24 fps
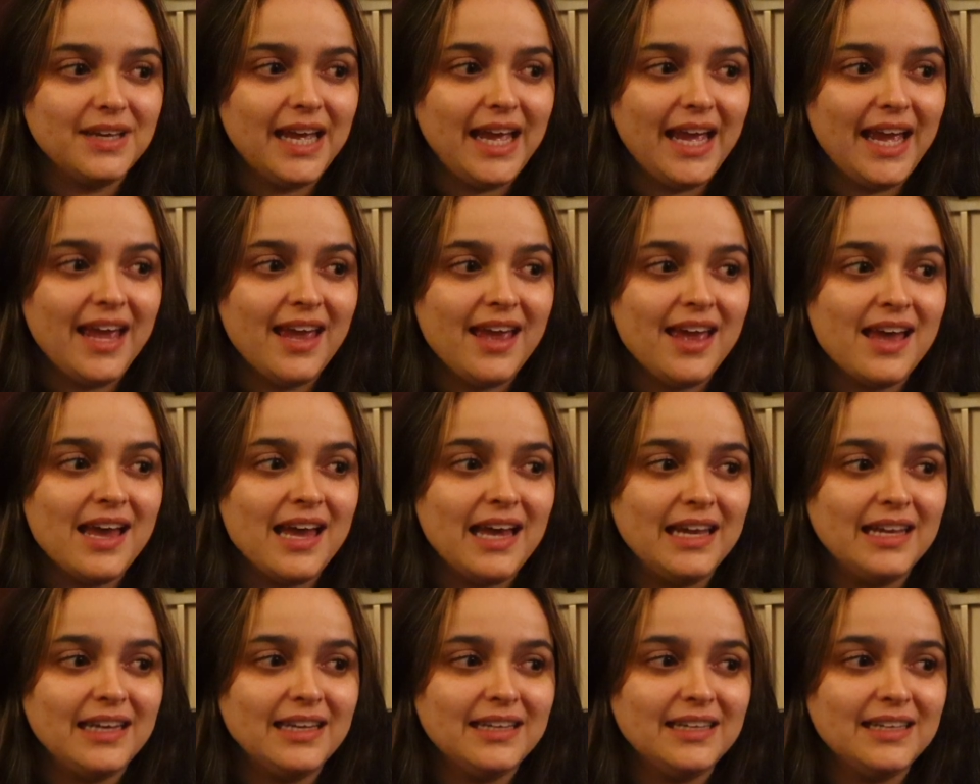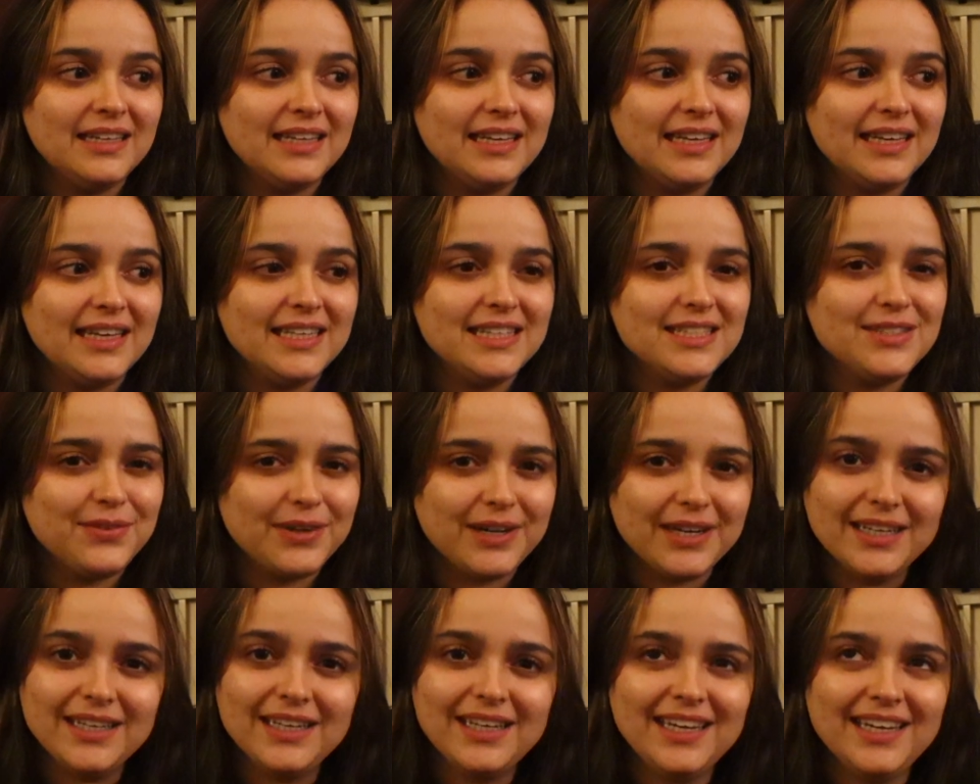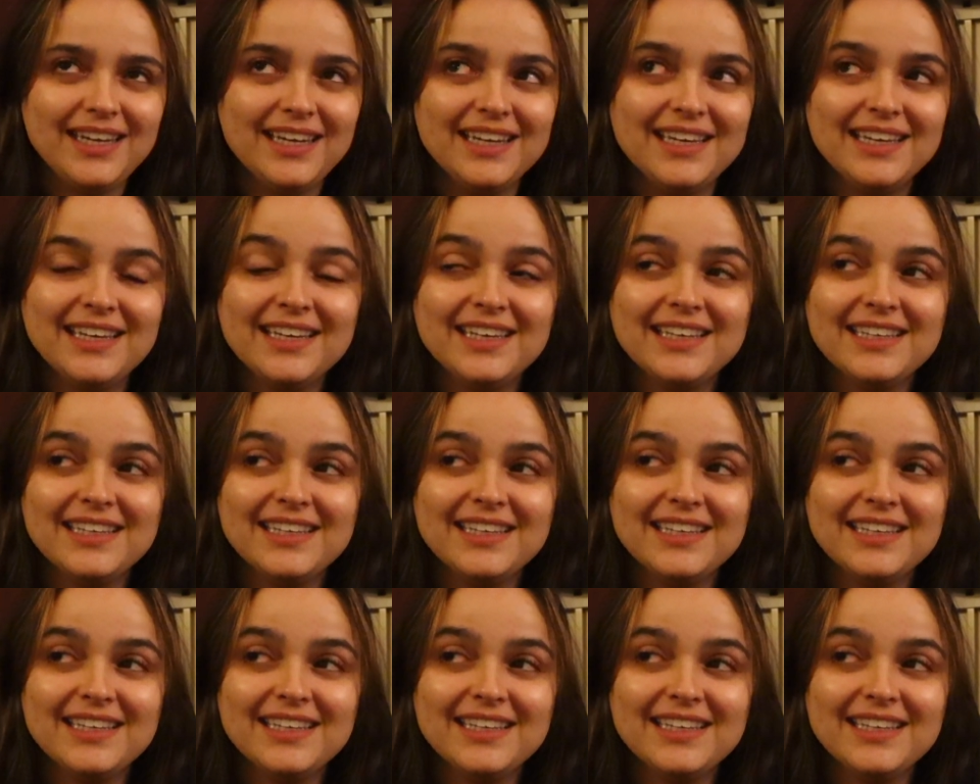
and it's very